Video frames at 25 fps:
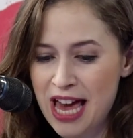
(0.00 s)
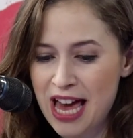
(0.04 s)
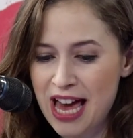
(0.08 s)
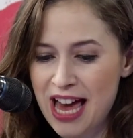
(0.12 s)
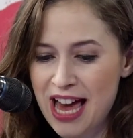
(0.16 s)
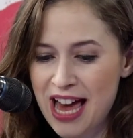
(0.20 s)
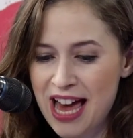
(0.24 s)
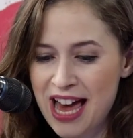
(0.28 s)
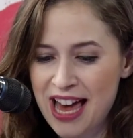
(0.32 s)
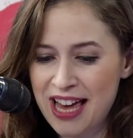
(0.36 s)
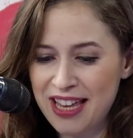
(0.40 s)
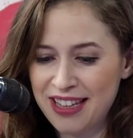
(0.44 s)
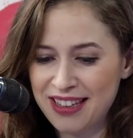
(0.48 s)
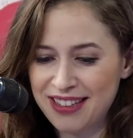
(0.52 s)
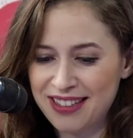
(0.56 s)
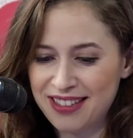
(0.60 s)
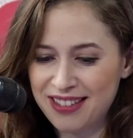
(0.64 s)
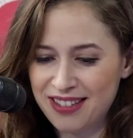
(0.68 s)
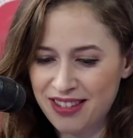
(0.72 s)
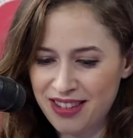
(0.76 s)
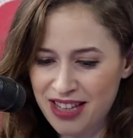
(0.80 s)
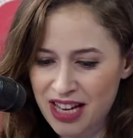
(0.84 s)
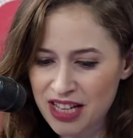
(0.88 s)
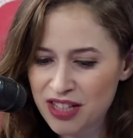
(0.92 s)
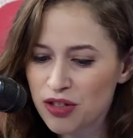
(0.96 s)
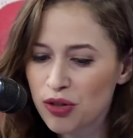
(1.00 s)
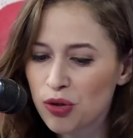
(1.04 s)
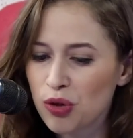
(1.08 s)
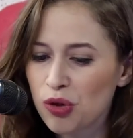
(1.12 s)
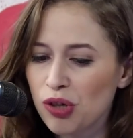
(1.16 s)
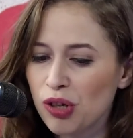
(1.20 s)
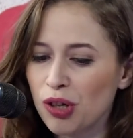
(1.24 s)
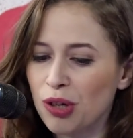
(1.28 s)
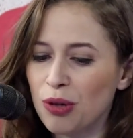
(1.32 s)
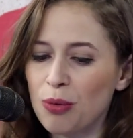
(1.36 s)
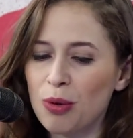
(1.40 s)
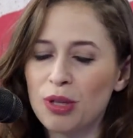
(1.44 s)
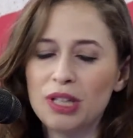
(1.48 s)
And that's
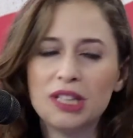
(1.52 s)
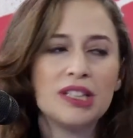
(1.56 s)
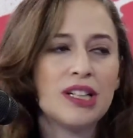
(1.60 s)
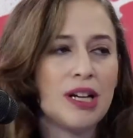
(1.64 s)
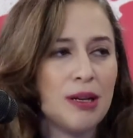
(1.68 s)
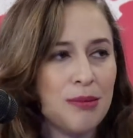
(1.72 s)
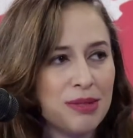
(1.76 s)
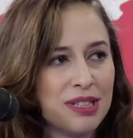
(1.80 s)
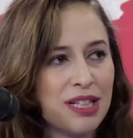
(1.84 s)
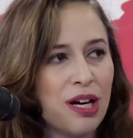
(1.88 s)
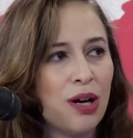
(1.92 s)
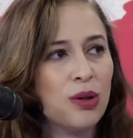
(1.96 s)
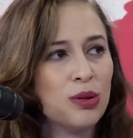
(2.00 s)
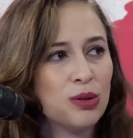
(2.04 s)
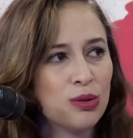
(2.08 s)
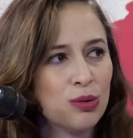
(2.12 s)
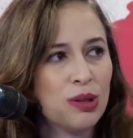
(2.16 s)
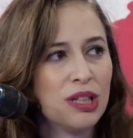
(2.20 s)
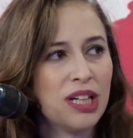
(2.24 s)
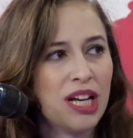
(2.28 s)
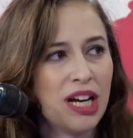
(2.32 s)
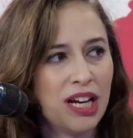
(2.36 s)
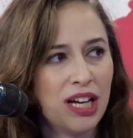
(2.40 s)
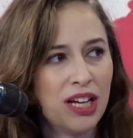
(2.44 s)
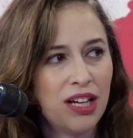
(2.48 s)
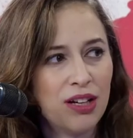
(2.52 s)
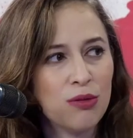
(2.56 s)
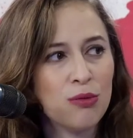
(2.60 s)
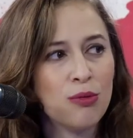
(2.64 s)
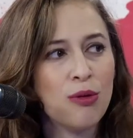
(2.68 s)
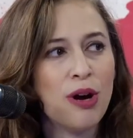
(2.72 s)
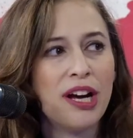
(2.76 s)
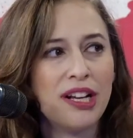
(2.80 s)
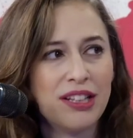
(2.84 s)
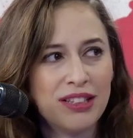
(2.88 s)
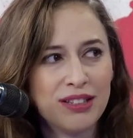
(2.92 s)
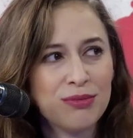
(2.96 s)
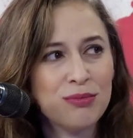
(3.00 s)
usually what comes out when I
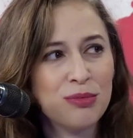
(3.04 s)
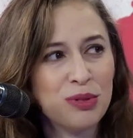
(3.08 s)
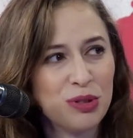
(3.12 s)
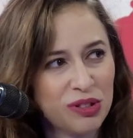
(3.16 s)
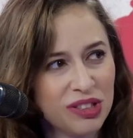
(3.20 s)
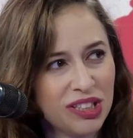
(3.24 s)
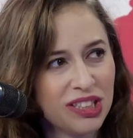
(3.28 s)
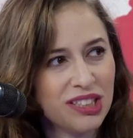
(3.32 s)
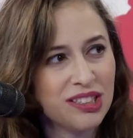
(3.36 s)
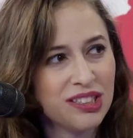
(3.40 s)
write music.